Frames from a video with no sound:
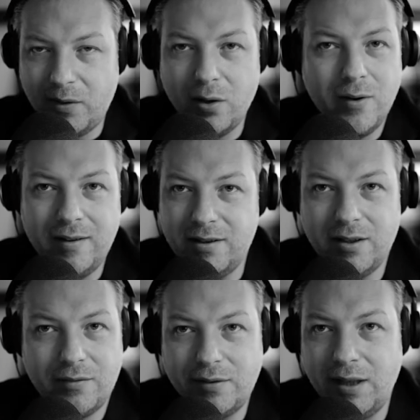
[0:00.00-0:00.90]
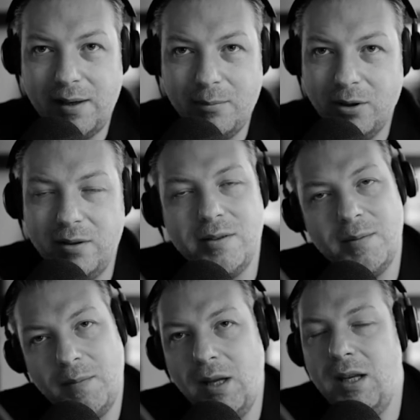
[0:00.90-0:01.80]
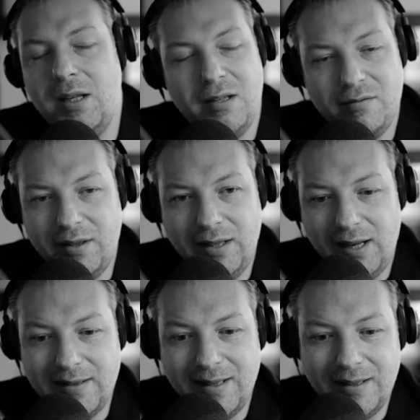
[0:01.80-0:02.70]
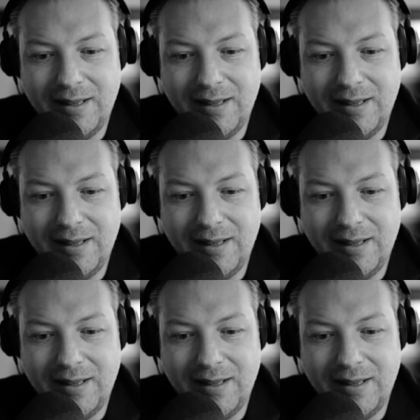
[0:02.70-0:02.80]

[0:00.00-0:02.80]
go and serve tables. Fantastic.